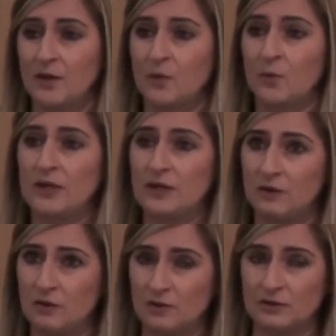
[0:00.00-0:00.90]
We
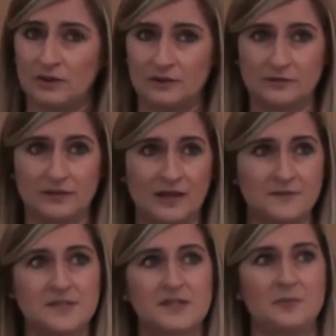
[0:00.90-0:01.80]
all kind of have
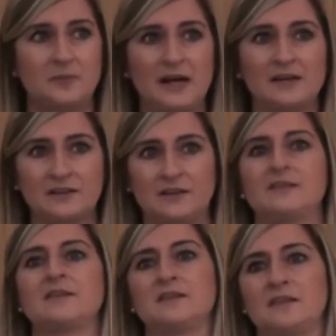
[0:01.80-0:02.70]
to get back to this
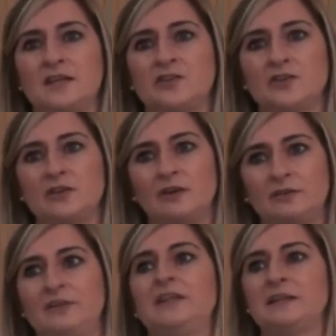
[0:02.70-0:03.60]
sensation of
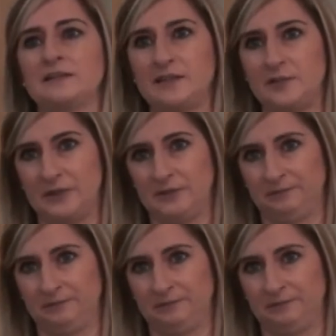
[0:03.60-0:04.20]
feeling sleepy.